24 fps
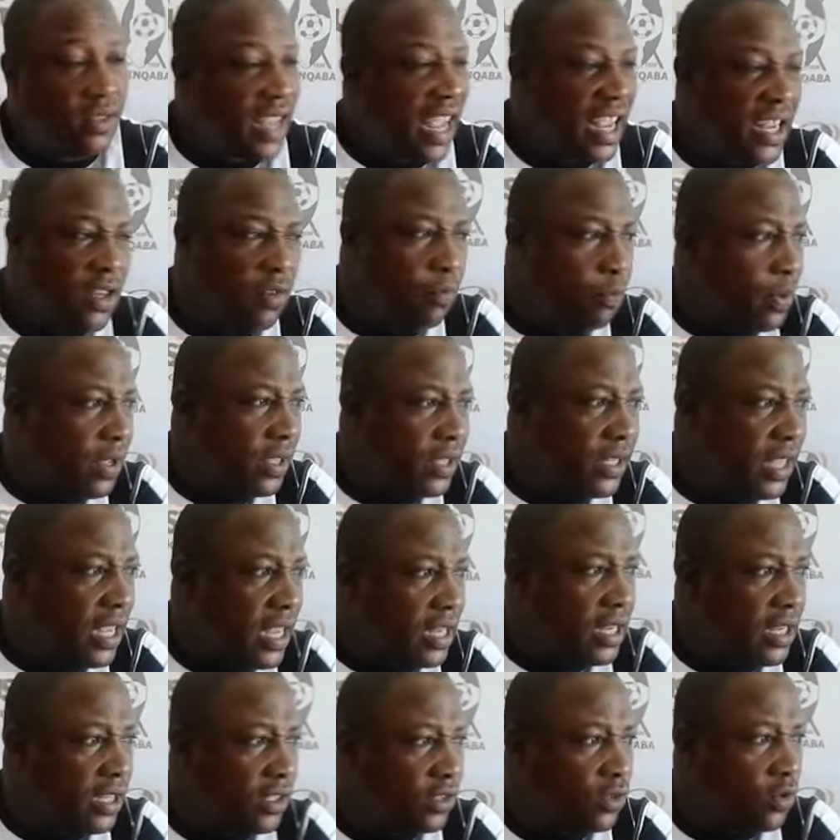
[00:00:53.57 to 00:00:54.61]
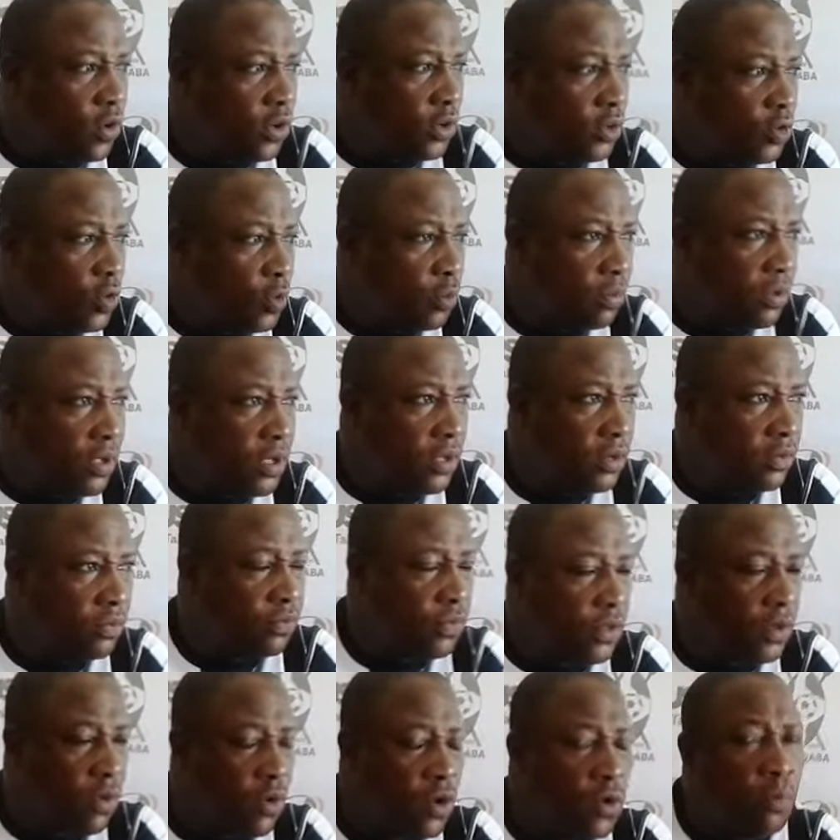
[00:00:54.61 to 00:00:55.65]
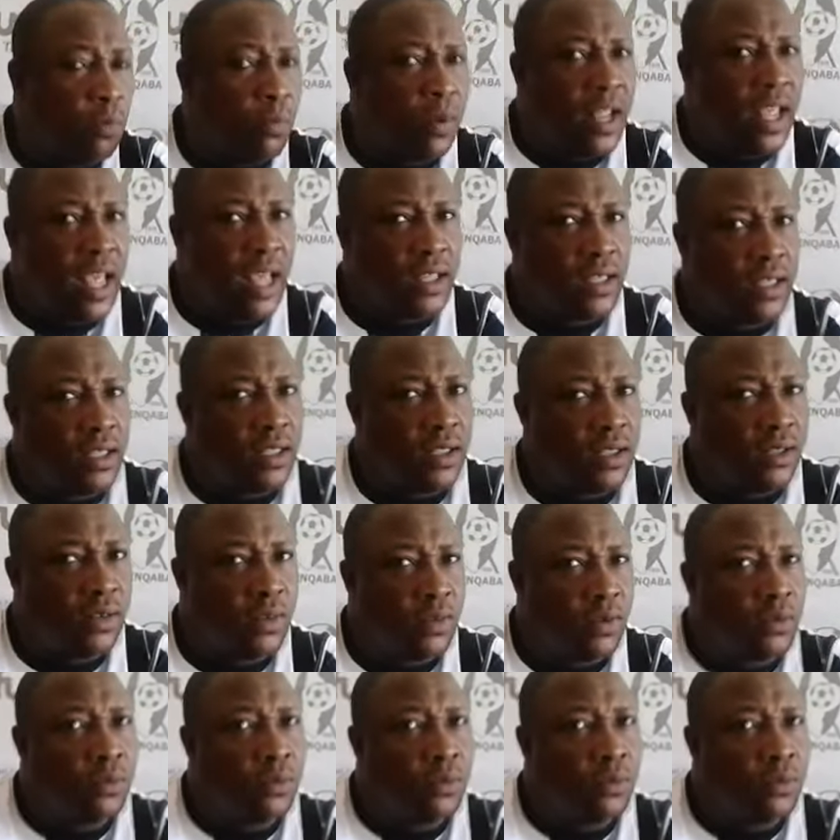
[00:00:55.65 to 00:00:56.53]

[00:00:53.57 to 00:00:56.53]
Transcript: 90% is going to be on players.